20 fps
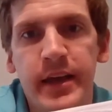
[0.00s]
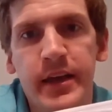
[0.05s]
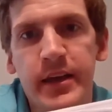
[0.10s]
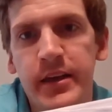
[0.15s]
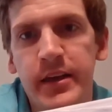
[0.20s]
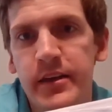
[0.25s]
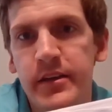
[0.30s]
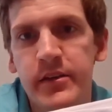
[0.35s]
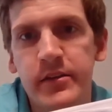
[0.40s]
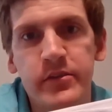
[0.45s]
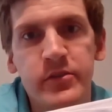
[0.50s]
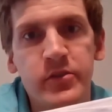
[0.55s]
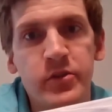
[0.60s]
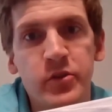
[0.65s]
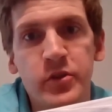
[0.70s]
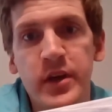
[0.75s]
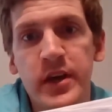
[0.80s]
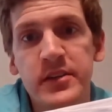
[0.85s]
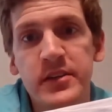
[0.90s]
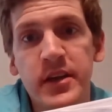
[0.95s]
and
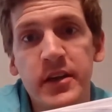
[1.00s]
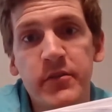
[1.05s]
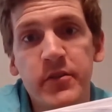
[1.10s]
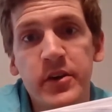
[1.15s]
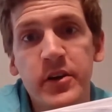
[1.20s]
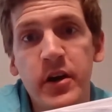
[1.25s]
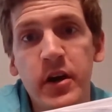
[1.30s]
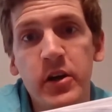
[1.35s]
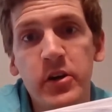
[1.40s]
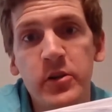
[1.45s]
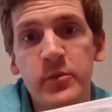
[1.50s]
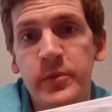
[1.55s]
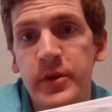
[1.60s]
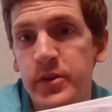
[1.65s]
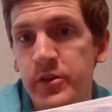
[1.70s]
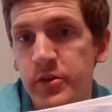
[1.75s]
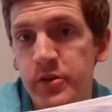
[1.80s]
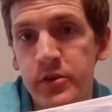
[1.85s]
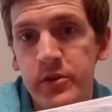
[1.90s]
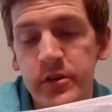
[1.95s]
do that to every column
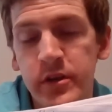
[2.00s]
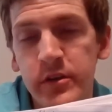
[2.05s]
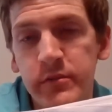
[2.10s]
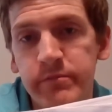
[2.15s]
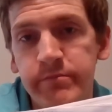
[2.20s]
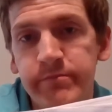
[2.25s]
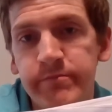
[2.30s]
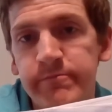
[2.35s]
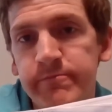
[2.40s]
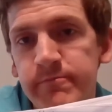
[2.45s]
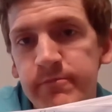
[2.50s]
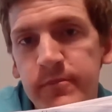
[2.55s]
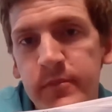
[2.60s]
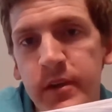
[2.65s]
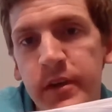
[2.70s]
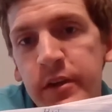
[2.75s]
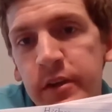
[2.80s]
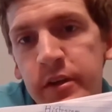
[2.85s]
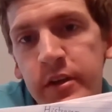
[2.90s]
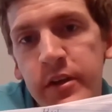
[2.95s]
and you're done.
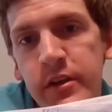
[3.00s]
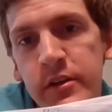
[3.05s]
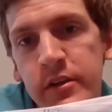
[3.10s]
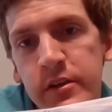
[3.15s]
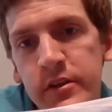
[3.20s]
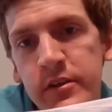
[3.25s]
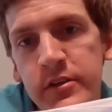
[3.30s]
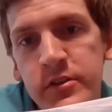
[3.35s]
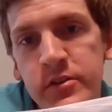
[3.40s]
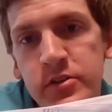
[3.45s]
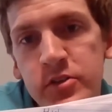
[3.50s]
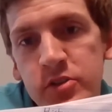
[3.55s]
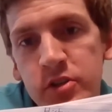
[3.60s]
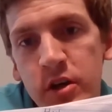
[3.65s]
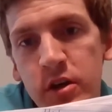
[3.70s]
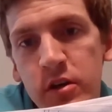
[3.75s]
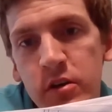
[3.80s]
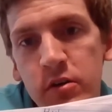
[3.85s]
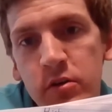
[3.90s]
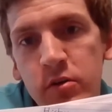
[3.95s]

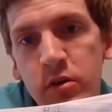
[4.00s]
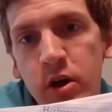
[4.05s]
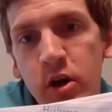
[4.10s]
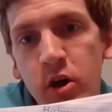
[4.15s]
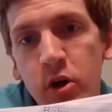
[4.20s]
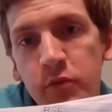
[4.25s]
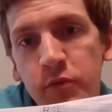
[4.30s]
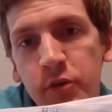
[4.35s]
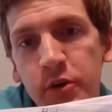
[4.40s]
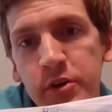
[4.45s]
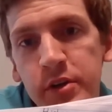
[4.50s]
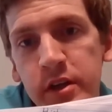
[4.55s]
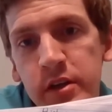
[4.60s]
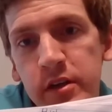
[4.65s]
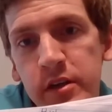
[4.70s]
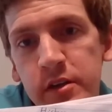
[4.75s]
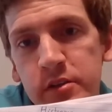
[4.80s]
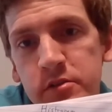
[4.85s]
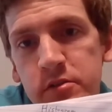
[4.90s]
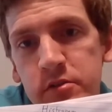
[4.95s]
So hopefully
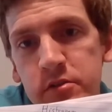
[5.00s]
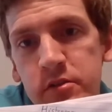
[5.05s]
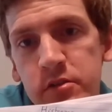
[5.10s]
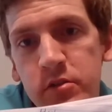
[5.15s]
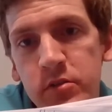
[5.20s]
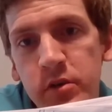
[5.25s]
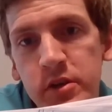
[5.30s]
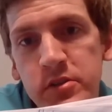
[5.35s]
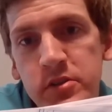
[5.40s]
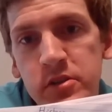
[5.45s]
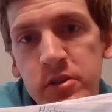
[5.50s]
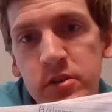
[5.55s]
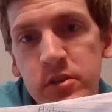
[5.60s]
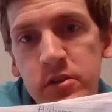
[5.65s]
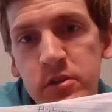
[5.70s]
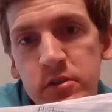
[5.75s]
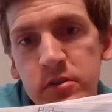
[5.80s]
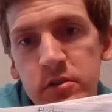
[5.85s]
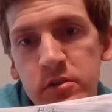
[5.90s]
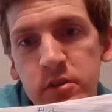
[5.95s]
that answered your
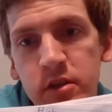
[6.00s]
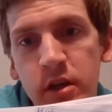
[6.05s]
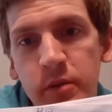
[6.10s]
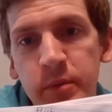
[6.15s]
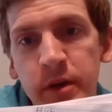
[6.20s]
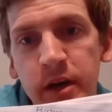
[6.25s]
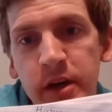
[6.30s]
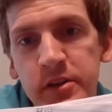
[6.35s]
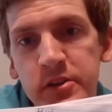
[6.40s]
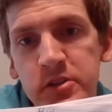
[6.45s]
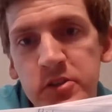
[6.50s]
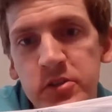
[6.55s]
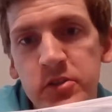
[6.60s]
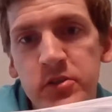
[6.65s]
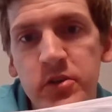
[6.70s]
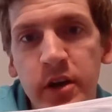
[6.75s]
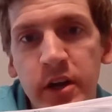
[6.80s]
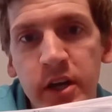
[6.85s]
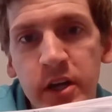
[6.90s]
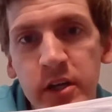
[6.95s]
questions about
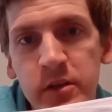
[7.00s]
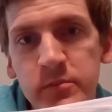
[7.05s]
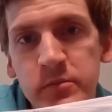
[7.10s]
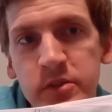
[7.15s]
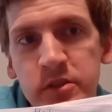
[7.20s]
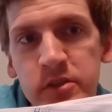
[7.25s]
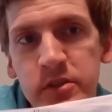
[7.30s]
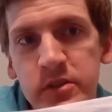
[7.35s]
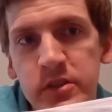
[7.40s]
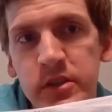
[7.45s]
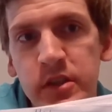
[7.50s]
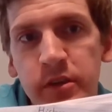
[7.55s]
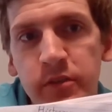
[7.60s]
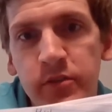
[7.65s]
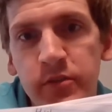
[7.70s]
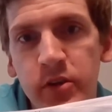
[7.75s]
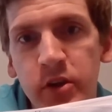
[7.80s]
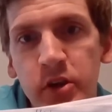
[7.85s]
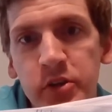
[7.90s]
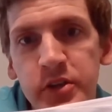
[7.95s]
histograms.
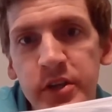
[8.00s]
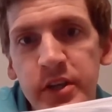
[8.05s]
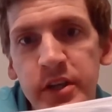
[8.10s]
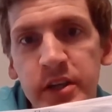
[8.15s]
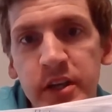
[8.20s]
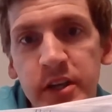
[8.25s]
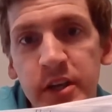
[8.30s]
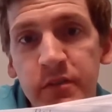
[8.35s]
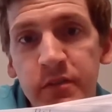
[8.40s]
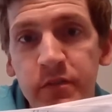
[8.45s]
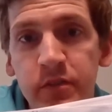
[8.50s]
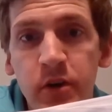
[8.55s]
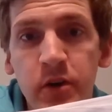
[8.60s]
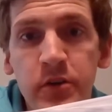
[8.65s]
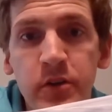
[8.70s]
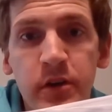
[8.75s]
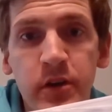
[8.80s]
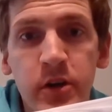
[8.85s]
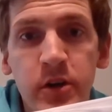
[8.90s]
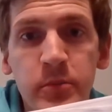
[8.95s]
If y'all need any
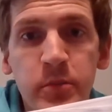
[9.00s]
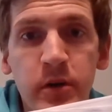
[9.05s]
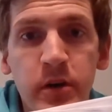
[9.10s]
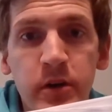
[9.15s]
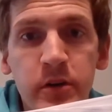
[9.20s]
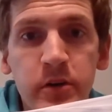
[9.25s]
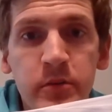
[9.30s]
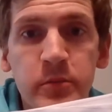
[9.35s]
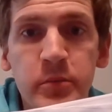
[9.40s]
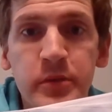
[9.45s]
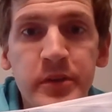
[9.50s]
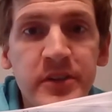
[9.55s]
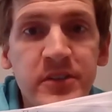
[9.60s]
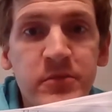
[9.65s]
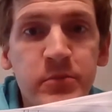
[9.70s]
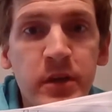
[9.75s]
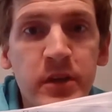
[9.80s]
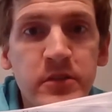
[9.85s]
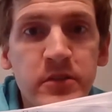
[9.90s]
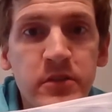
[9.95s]
further help on them,
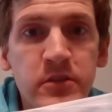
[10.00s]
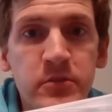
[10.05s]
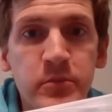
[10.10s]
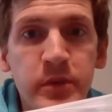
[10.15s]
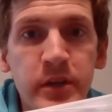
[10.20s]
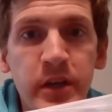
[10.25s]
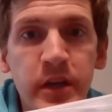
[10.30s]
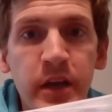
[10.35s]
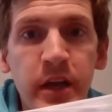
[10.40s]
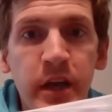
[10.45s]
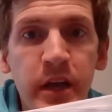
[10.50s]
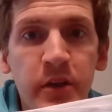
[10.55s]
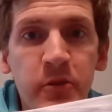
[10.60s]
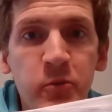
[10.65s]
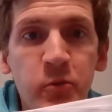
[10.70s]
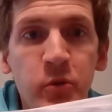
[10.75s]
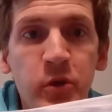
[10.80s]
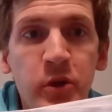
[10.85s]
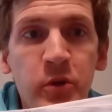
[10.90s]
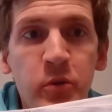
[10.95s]
please message me
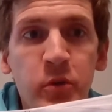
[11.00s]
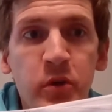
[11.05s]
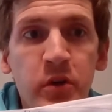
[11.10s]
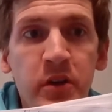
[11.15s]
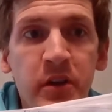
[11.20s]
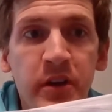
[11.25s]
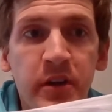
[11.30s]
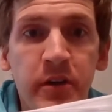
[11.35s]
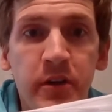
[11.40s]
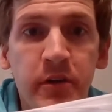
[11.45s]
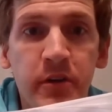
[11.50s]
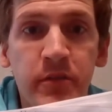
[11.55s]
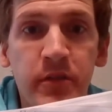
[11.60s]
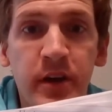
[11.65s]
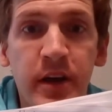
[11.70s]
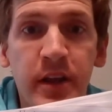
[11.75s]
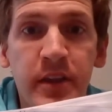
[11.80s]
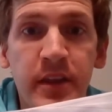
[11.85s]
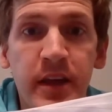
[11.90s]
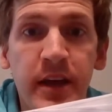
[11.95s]
and we will
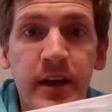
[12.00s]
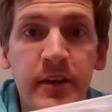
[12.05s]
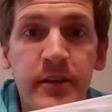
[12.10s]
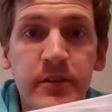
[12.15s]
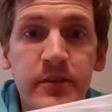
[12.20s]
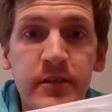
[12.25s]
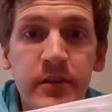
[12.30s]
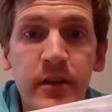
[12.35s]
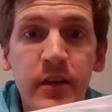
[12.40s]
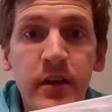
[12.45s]
clarify that.